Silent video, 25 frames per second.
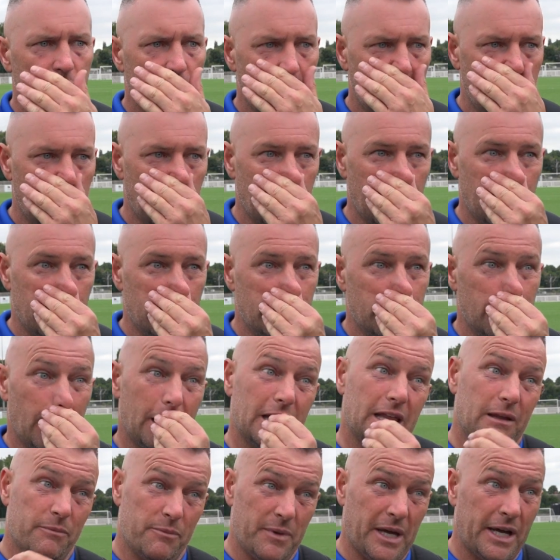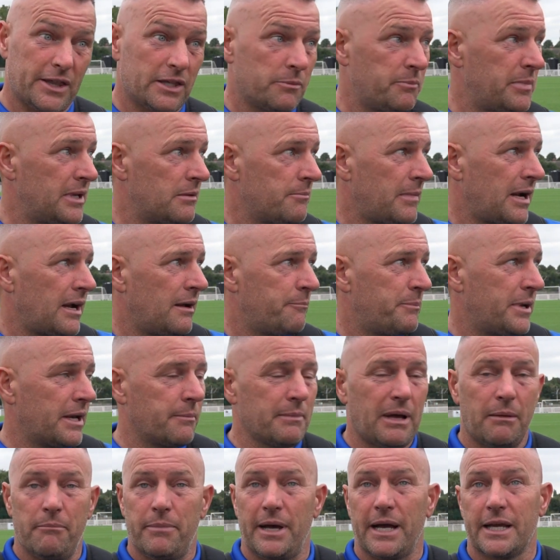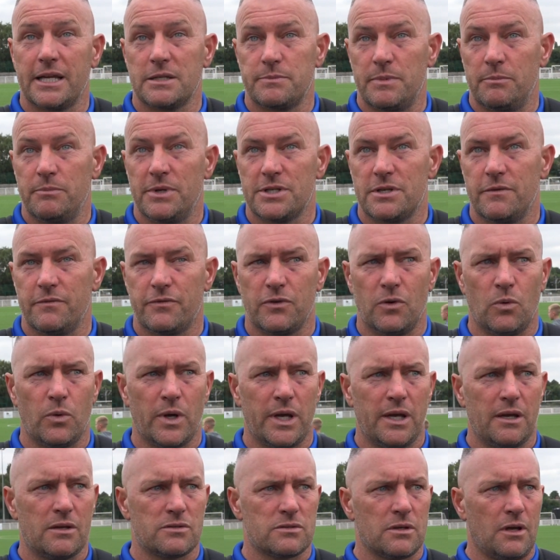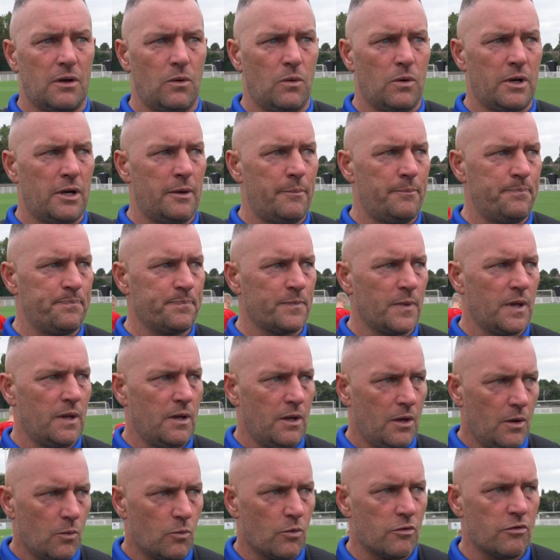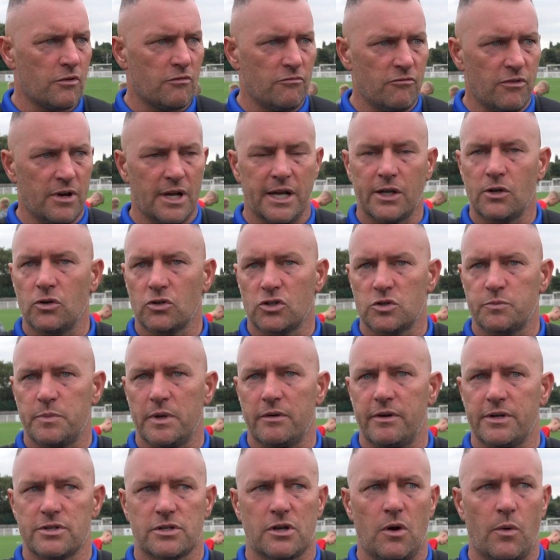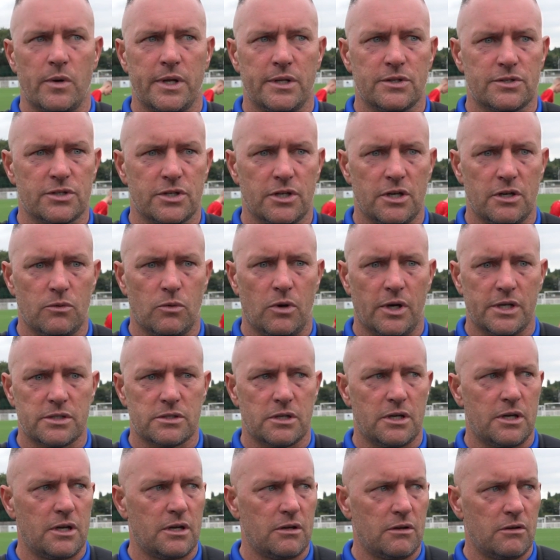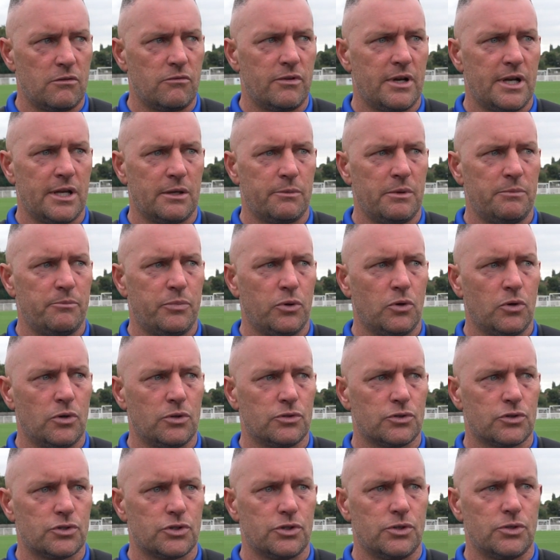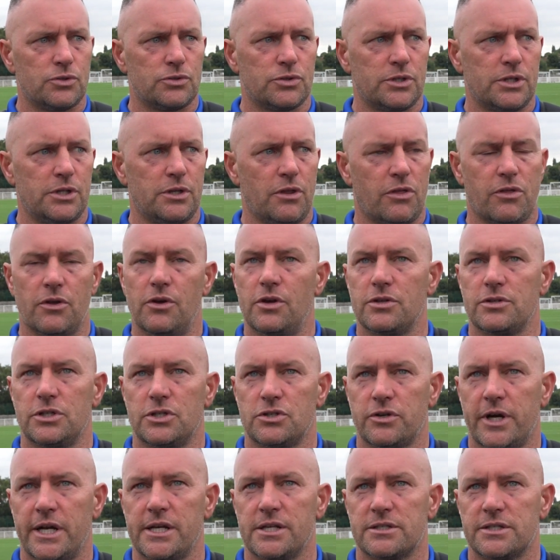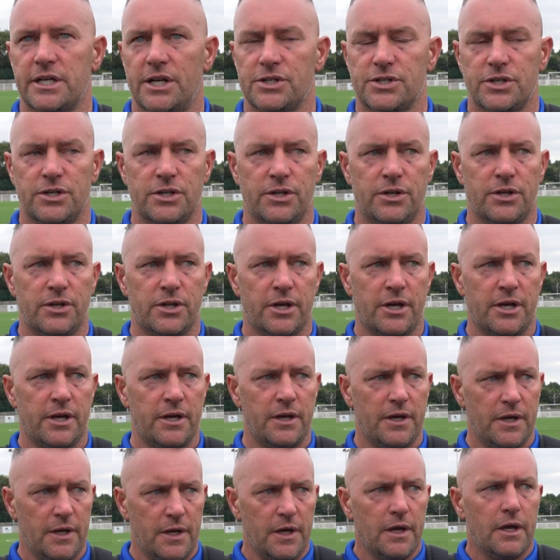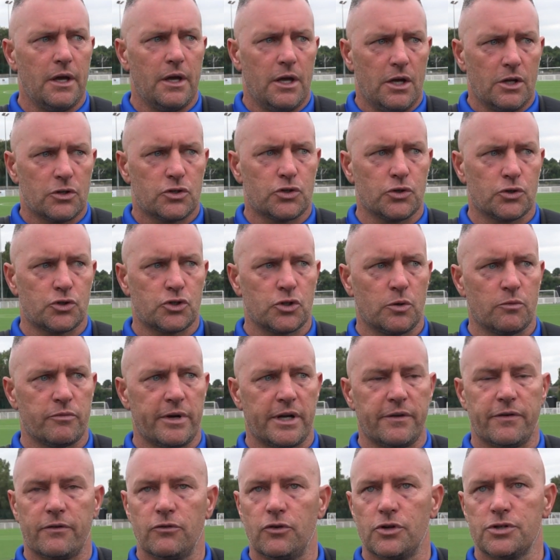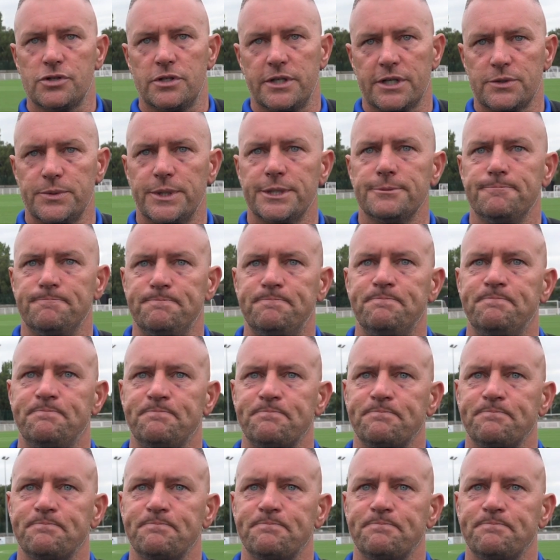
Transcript: Had the big man back. He's been missing for a week, so we're in really good spirits going into what is a really important Tuesday, Thursday training session, and touch up ready for Royston next week.